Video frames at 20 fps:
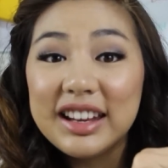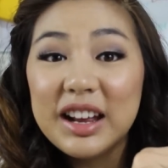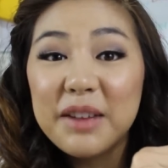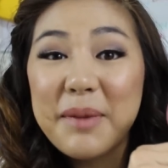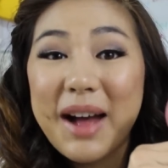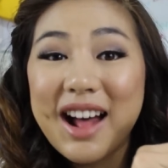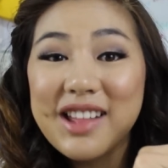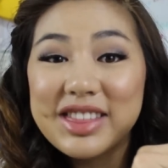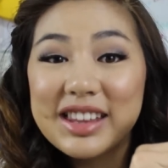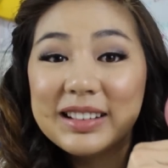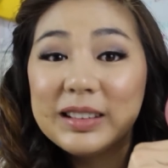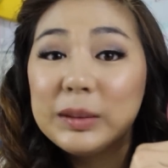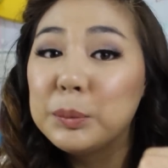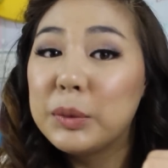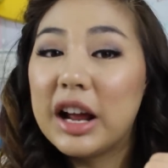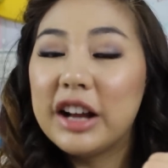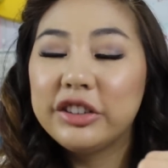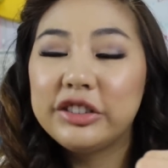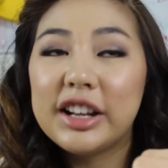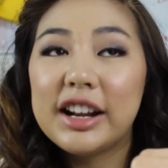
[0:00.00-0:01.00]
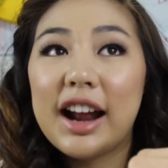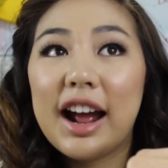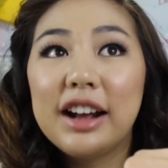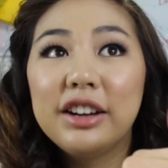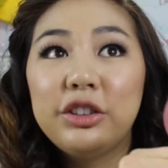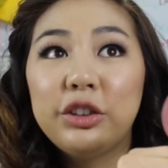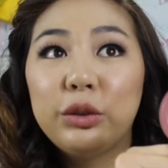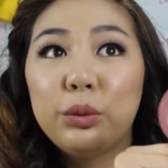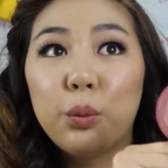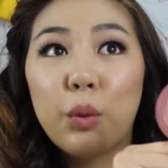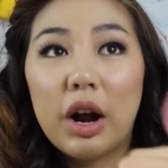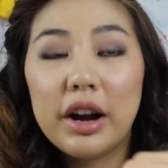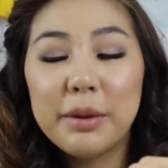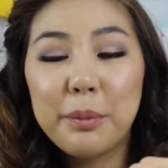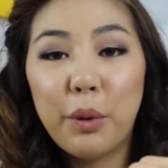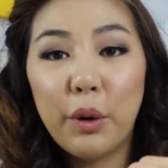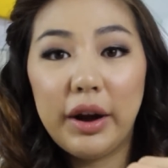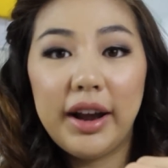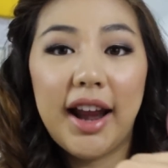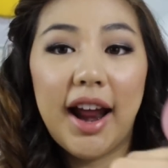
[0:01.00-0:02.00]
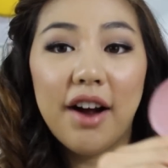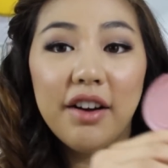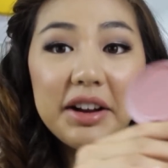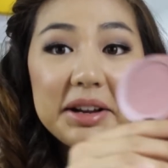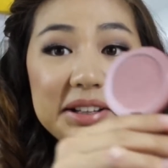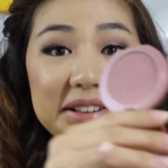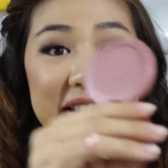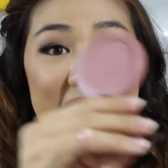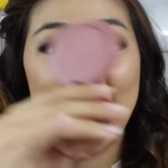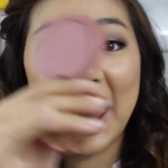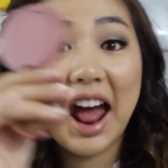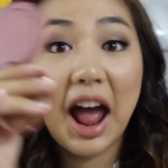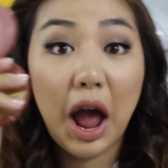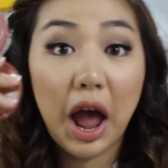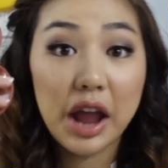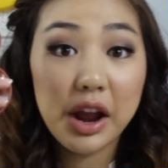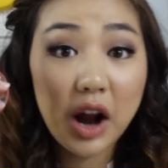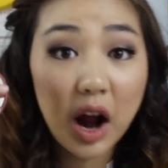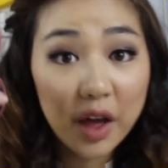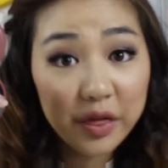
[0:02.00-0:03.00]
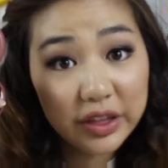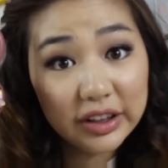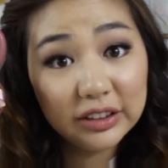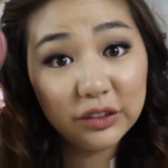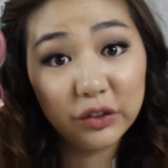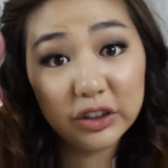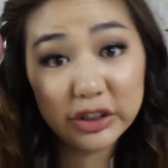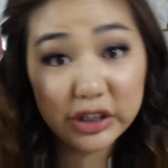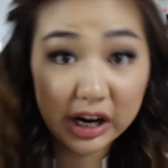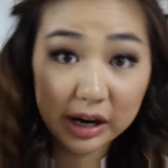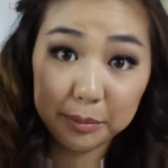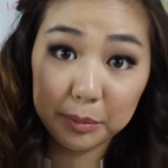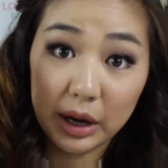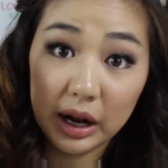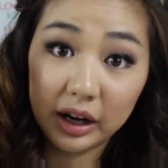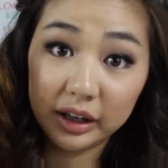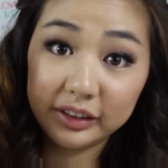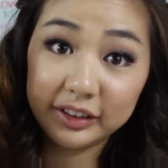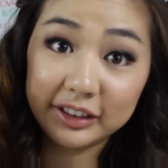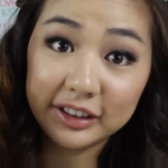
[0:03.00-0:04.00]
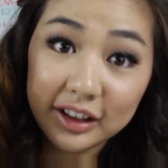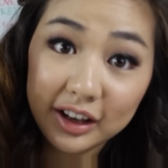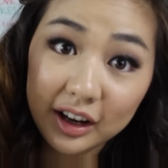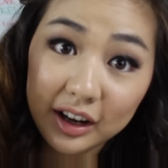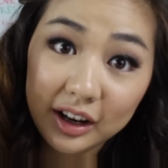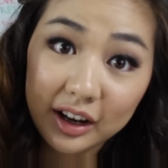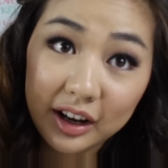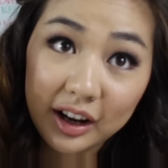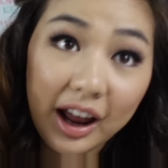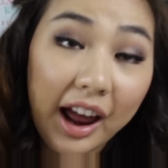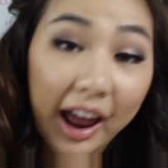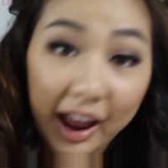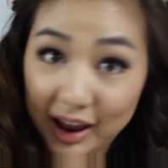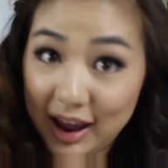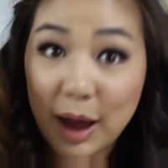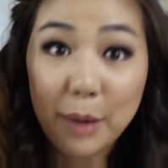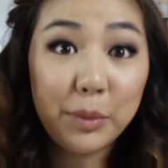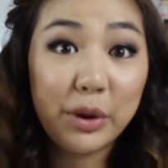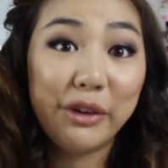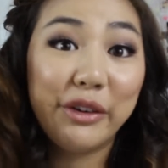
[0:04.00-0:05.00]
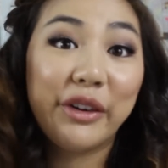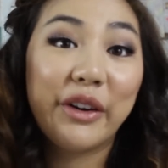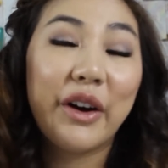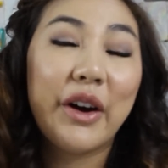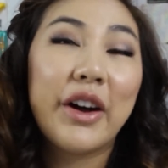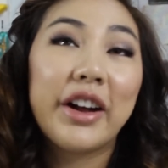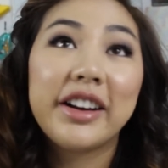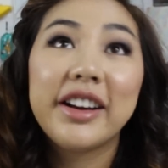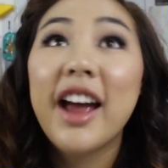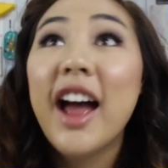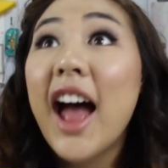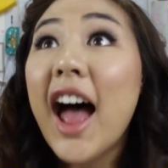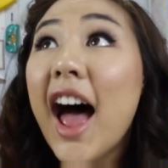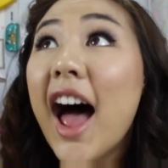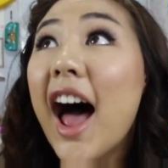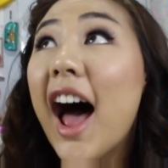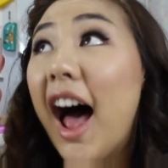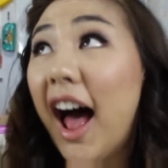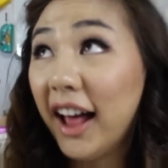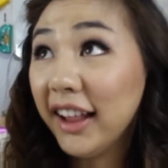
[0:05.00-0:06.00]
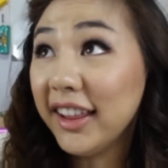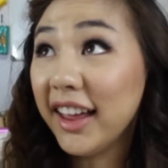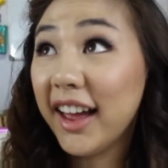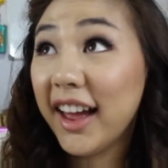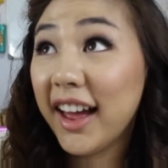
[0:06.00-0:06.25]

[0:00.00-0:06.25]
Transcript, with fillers: about this blush that I just want to point out is that I got this for 10 bucks at Beautycon. Holla!